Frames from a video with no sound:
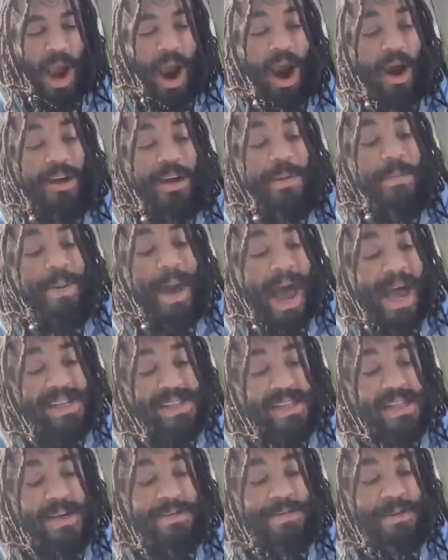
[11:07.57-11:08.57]
Our
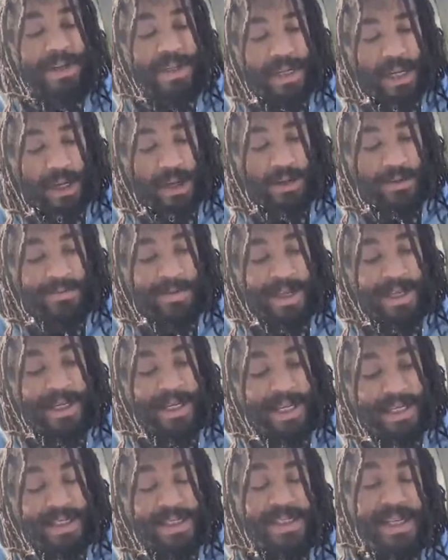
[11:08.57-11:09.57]
capacity for love
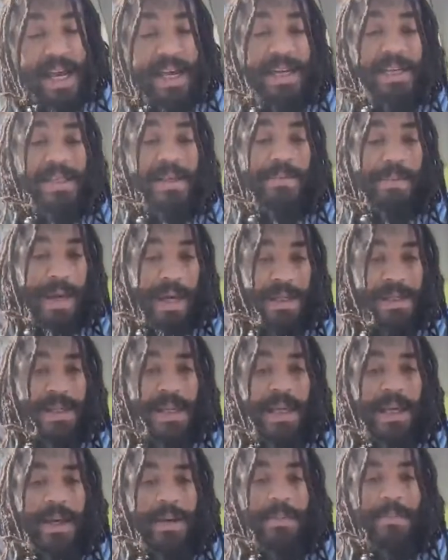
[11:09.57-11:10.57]
and insight is
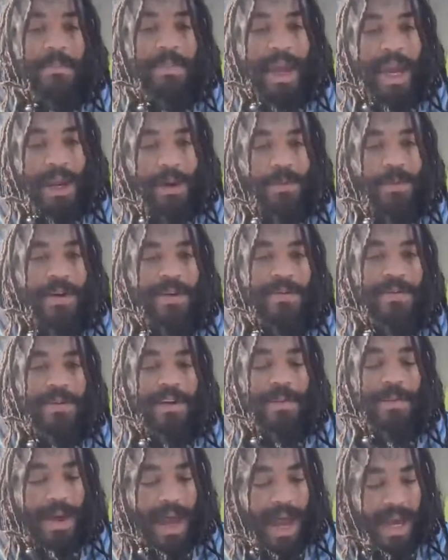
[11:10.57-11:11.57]
amazing.
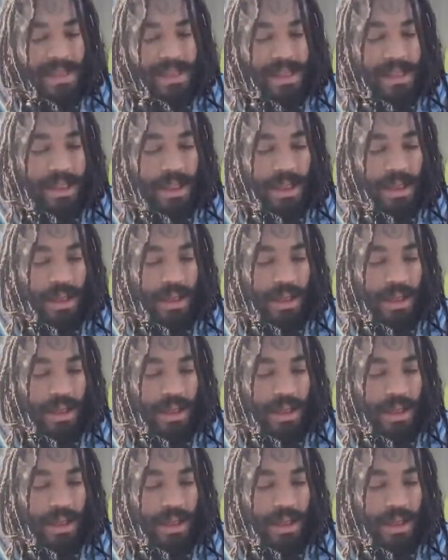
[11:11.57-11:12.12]
Bandwidth, capacity.